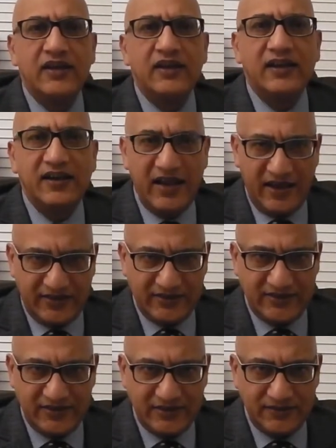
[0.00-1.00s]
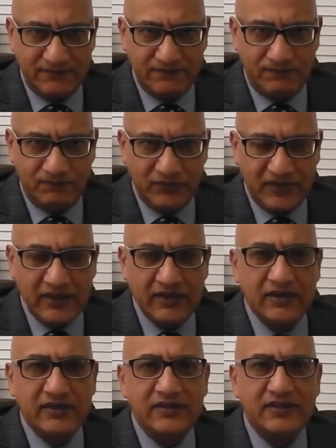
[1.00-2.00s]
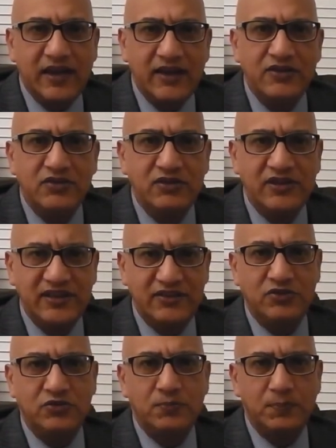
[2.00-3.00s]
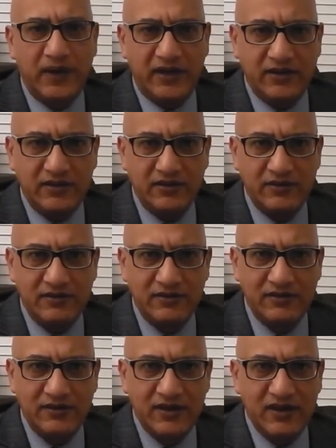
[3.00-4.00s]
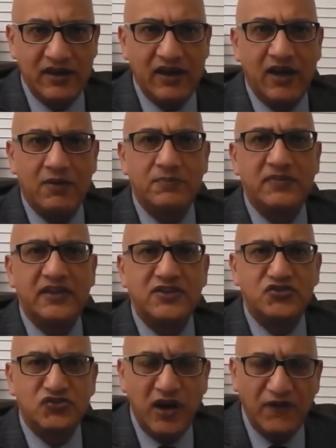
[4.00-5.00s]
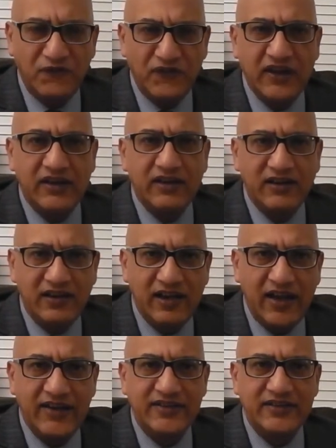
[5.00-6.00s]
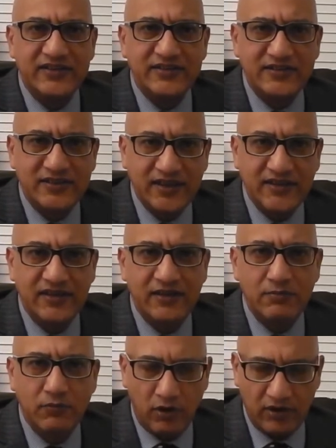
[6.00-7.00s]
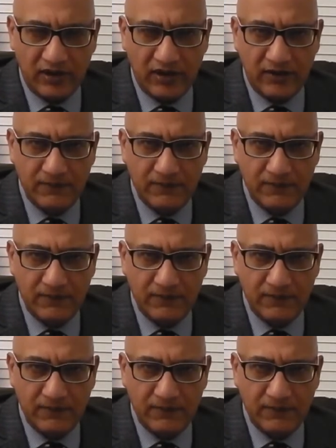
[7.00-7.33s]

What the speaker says: Next, then you need to pick up the traffic light signal model.